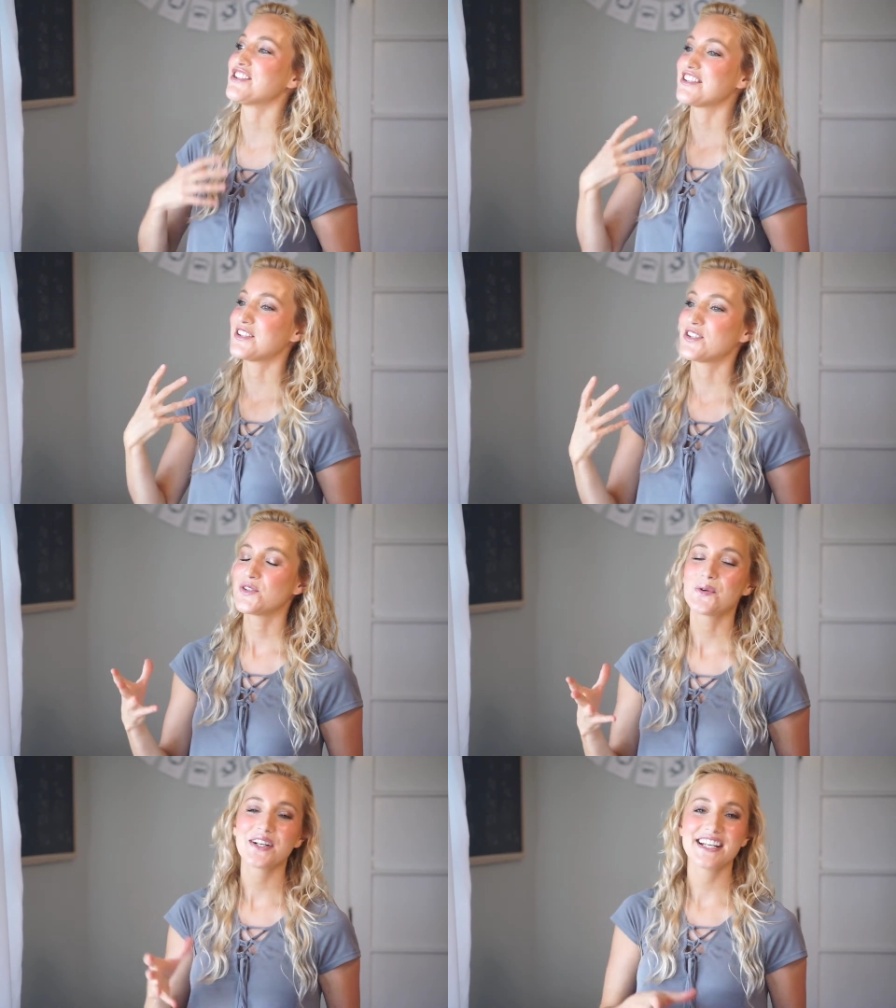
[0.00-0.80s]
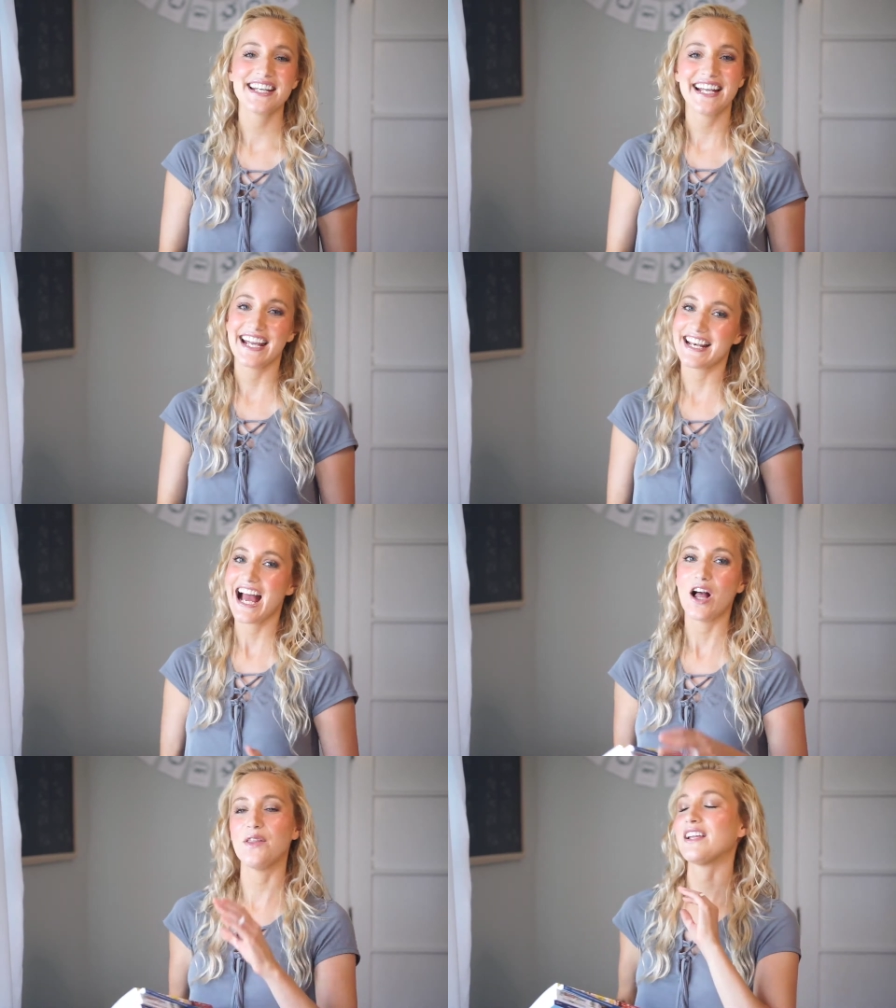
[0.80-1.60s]
just the story and
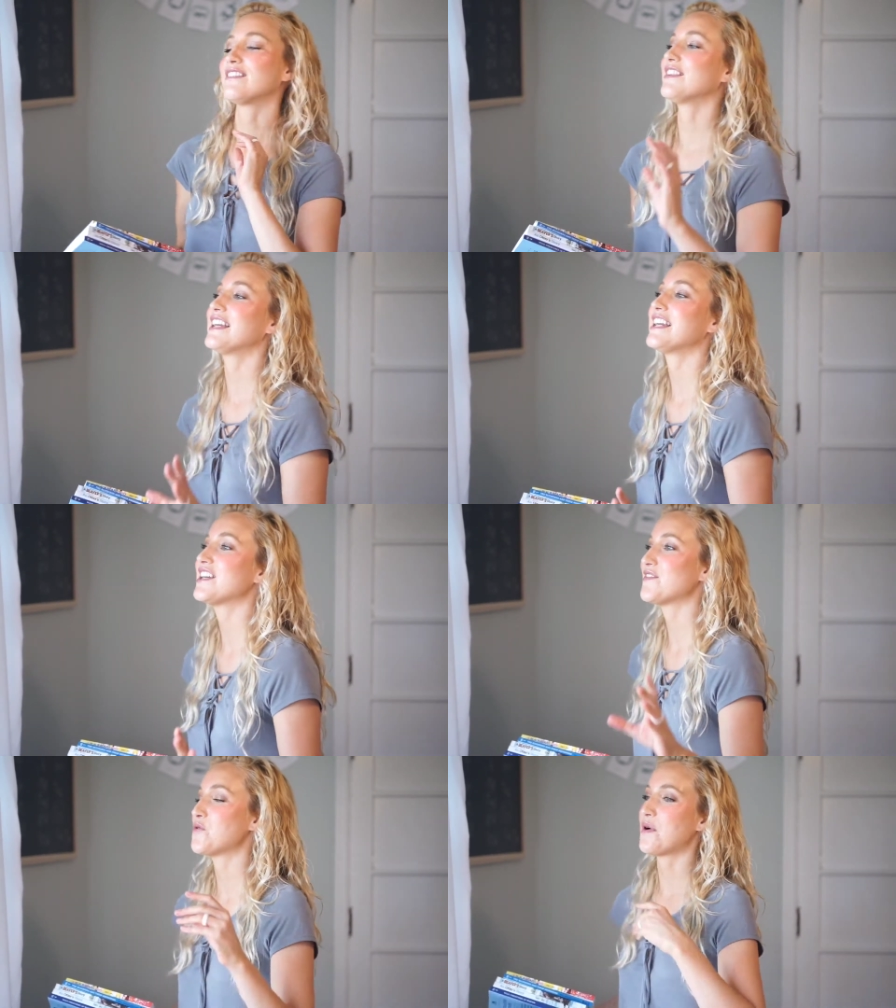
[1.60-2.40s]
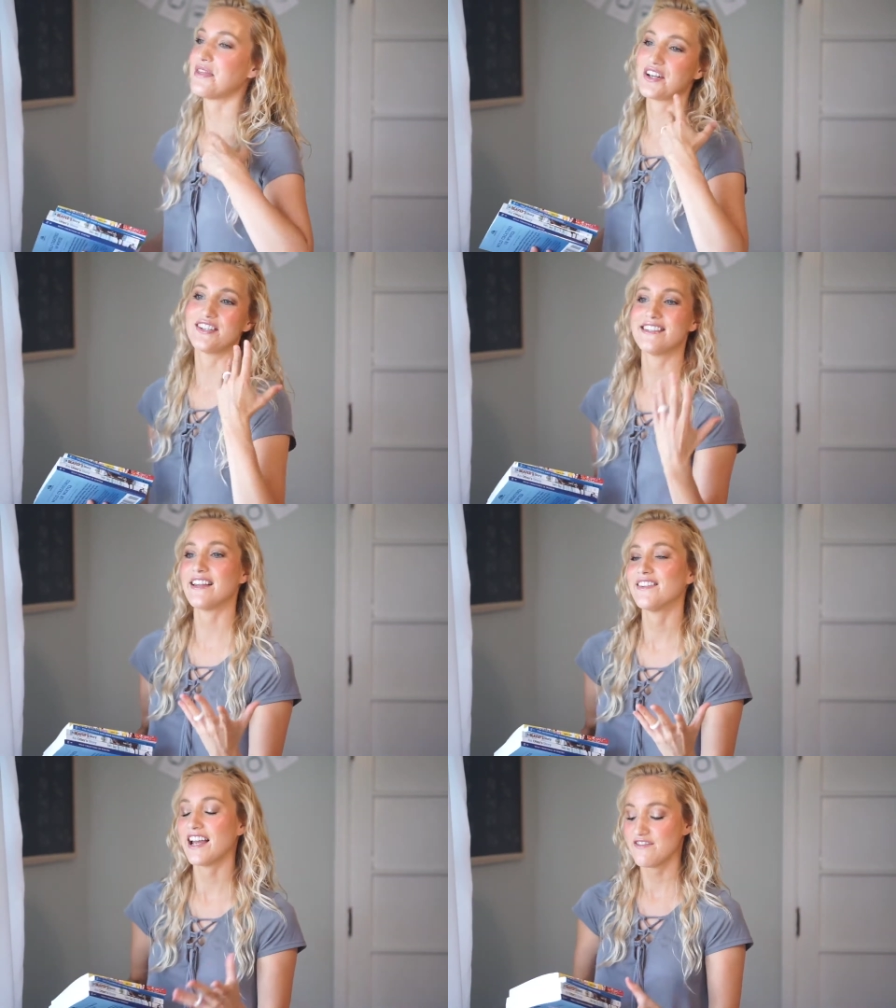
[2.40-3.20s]
how they live, what their
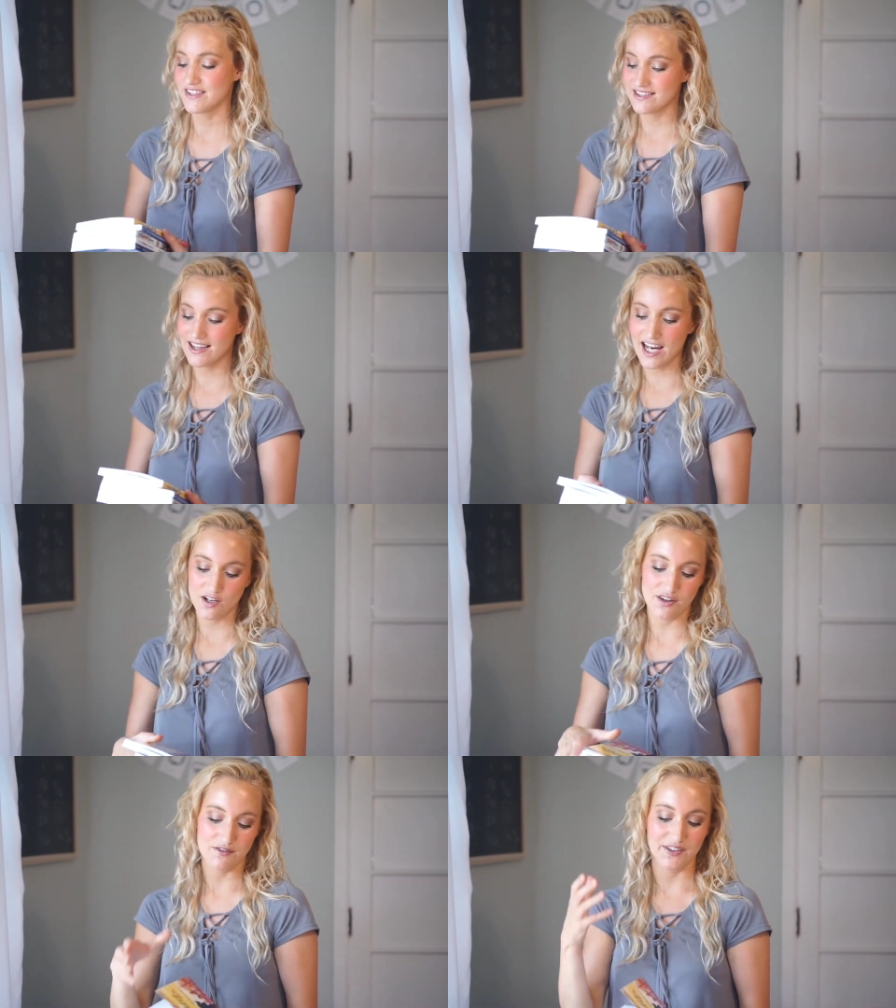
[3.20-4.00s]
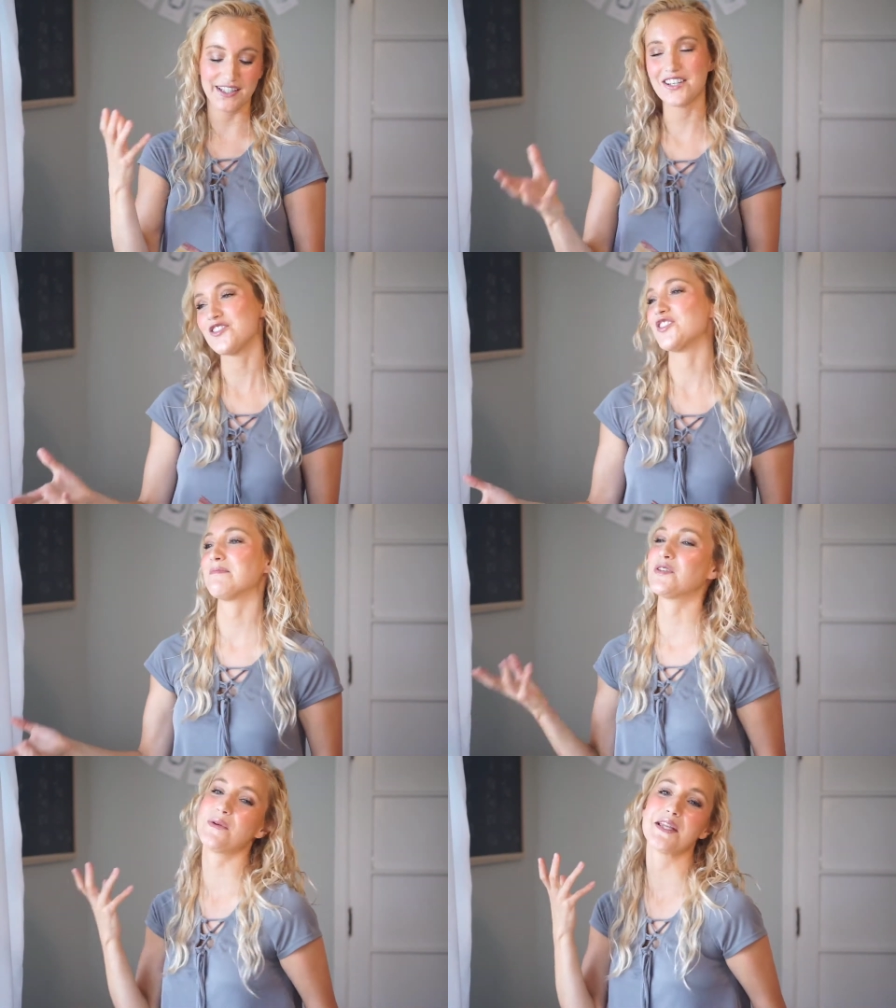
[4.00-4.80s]
den life is like, the
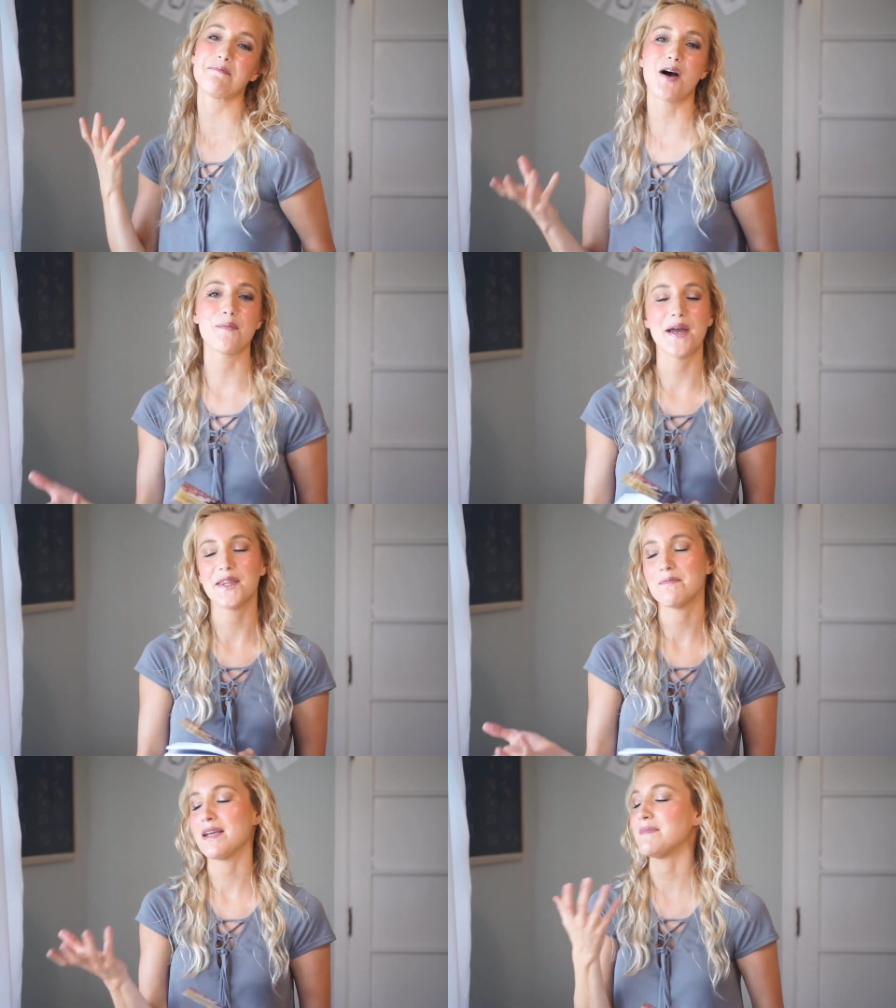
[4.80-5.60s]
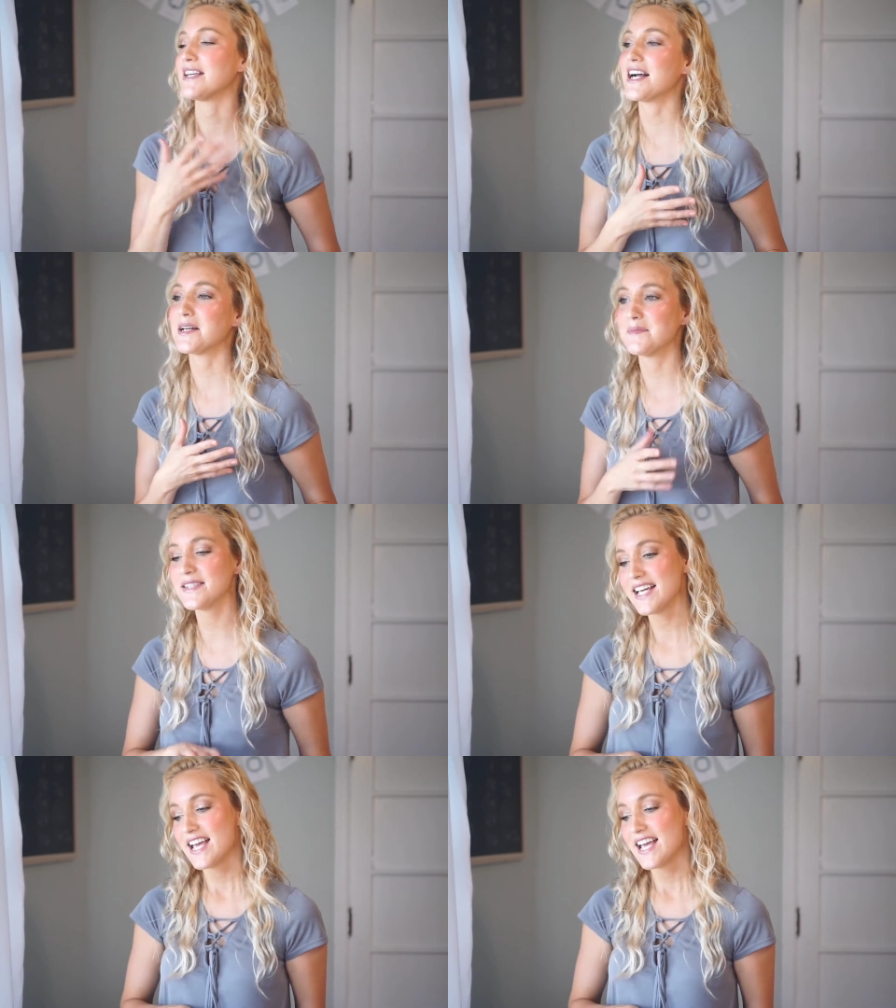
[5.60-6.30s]
relationship between the mama and the baby cubs,